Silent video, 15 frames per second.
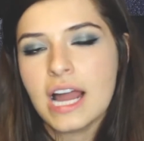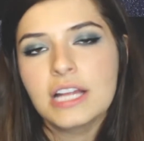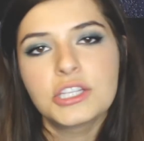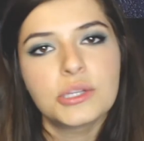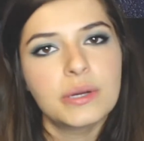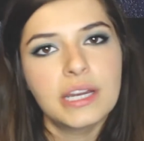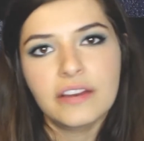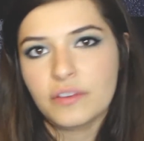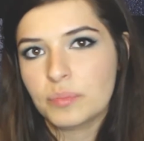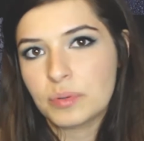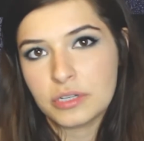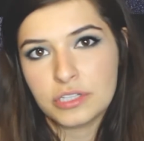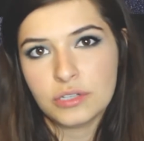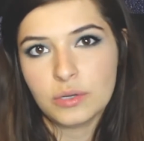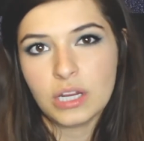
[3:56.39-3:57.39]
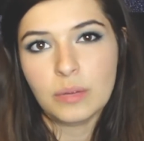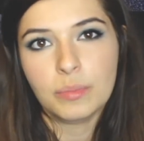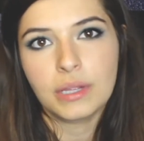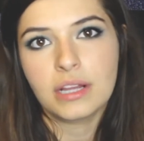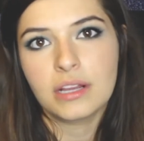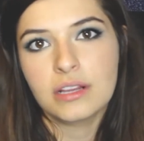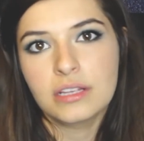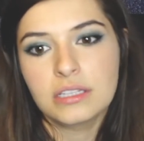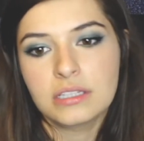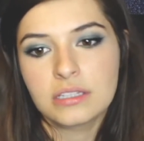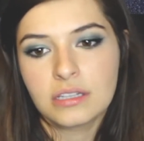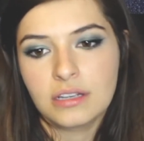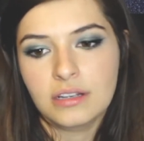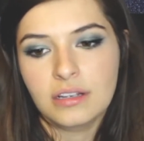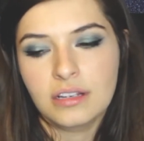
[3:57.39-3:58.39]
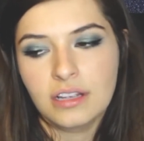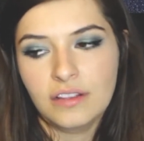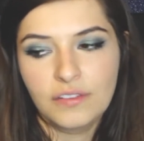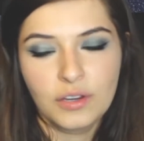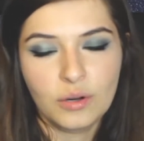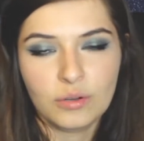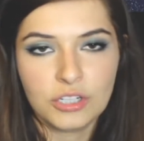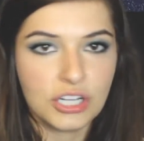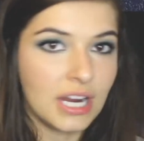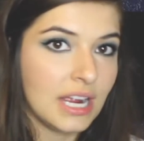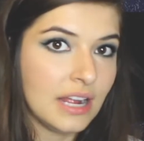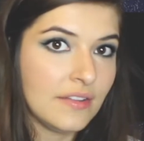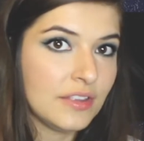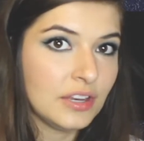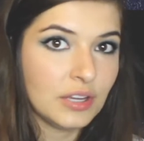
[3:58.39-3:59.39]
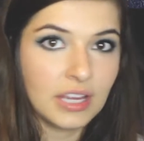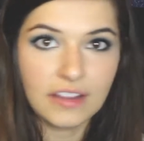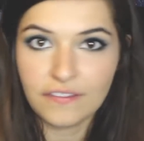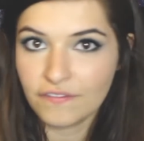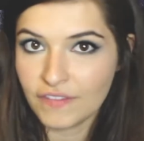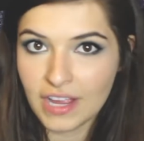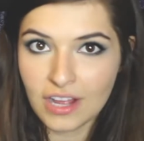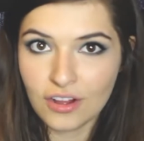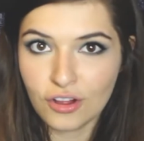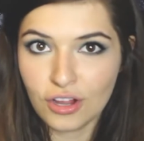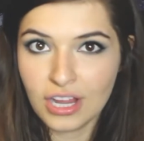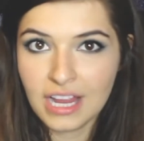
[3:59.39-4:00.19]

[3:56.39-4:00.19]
and so I never pursued it, because if you don't try, then you can't fail,